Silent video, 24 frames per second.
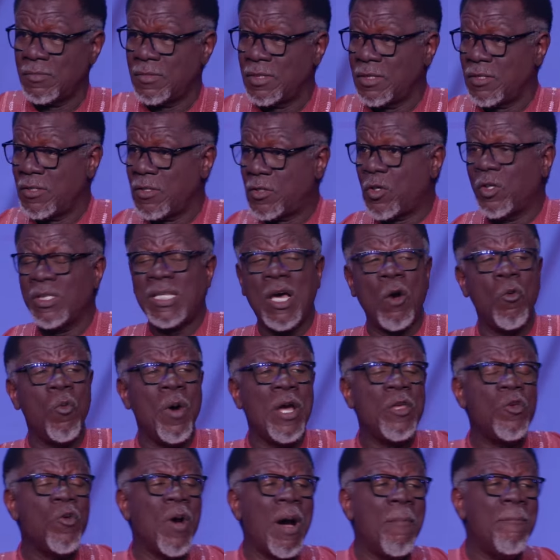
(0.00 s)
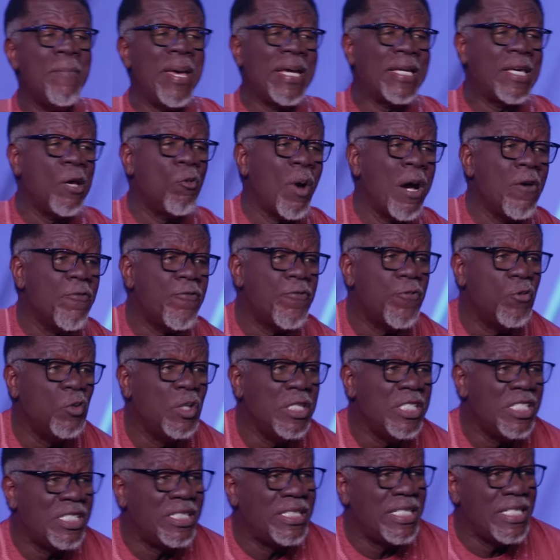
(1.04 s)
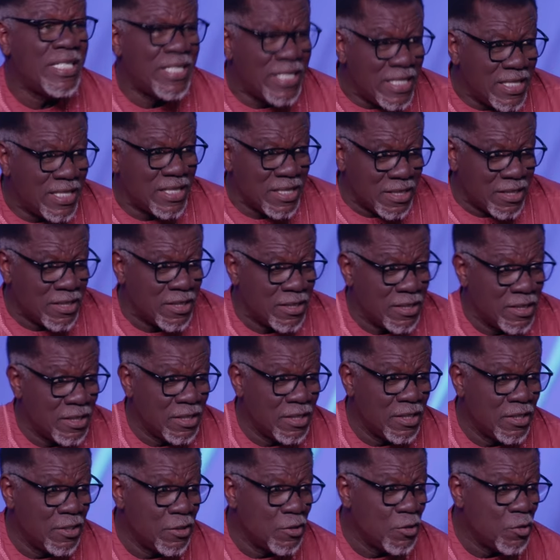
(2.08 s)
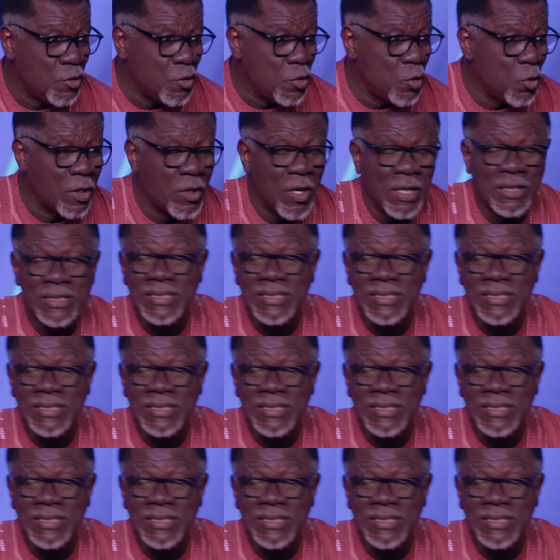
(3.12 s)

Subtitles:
So that when you are making one foolish decision, you can